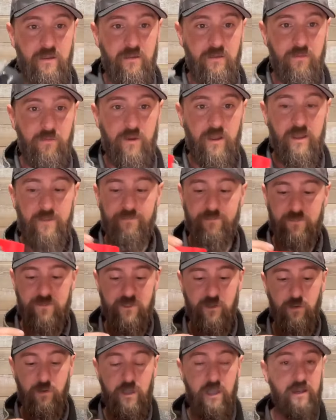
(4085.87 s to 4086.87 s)
Right.
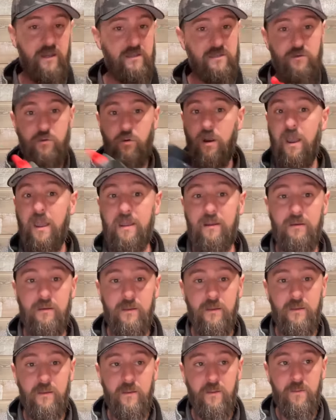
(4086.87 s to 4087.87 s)
So, and it's great.
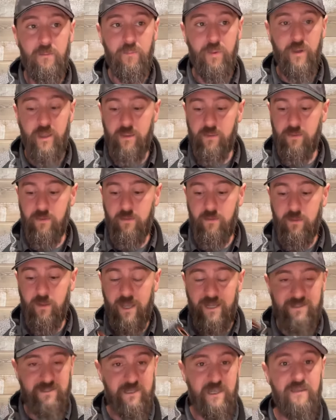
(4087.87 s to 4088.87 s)
But
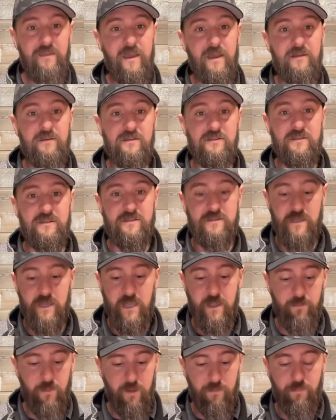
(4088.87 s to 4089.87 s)
I say that just to say
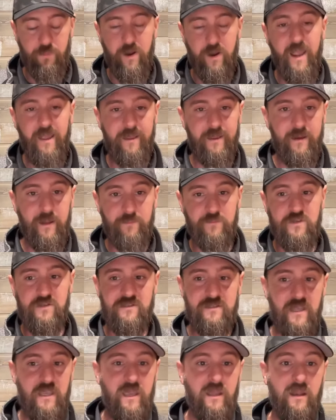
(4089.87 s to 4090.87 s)
I'm not bragging. I'm just
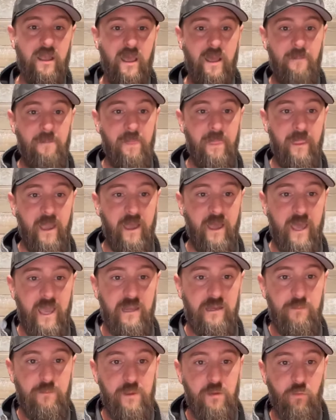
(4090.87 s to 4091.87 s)
saying I had
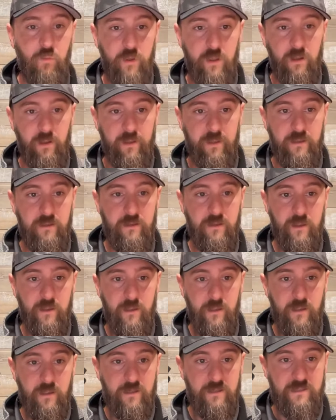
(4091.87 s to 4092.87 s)
to be willing
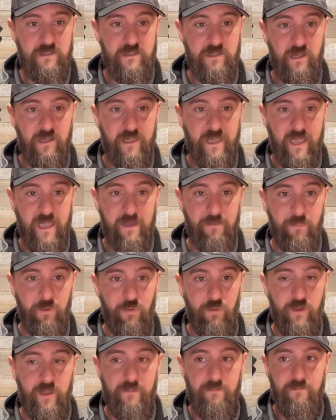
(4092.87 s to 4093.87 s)
to
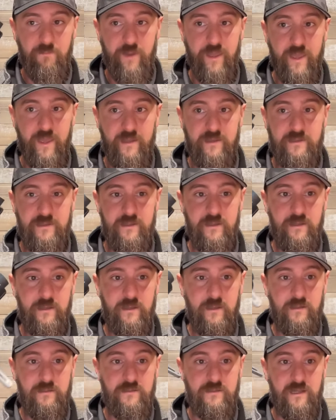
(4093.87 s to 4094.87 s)
gamble and bet
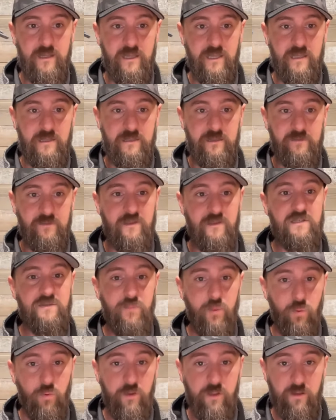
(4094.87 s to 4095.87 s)
to get to this
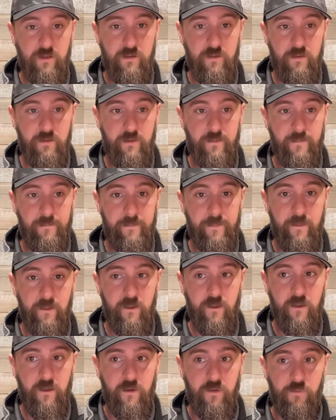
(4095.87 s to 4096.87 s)
point
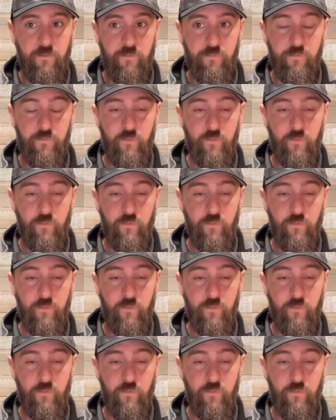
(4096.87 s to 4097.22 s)
of